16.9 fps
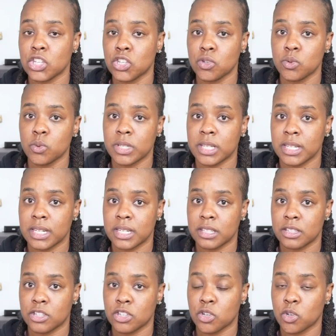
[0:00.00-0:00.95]
use
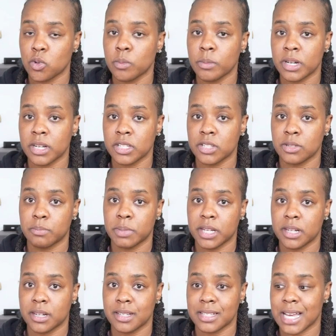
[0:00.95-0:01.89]
it too much
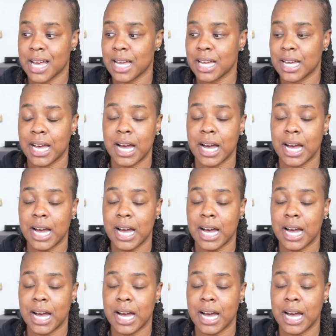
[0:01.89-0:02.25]
because I